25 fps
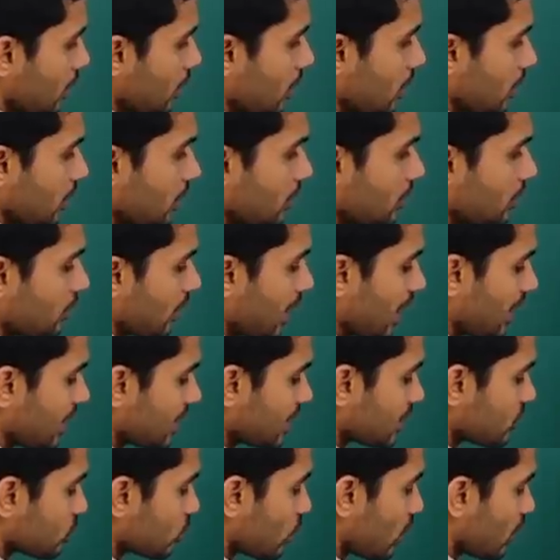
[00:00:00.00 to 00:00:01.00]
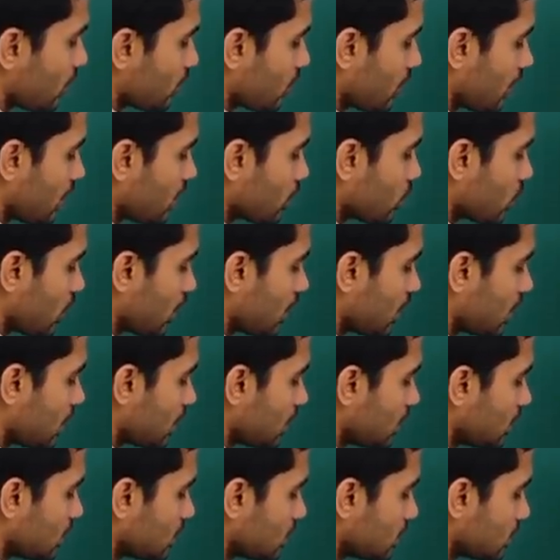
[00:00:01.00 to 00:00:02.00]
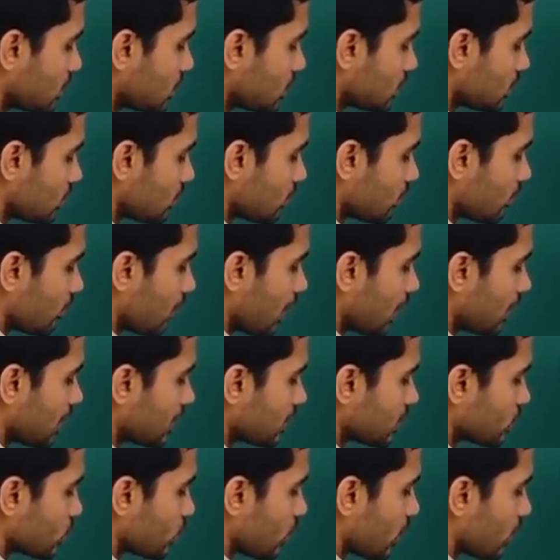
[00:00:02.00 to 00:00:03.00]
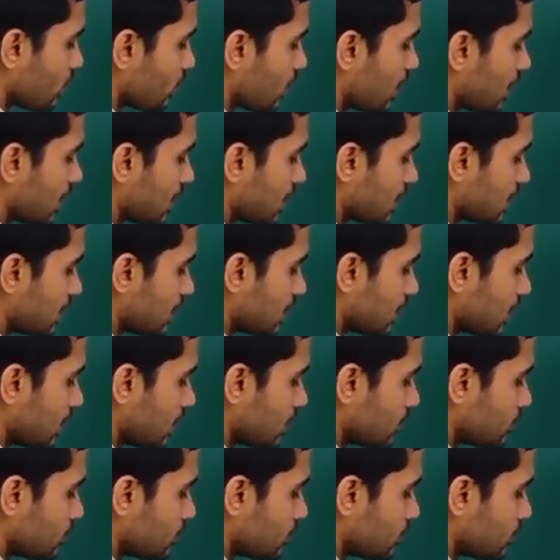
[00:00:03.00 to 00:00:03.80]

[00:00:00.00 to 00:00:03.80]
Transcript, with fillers: uh, minus 1 by 20 minus 1 by 30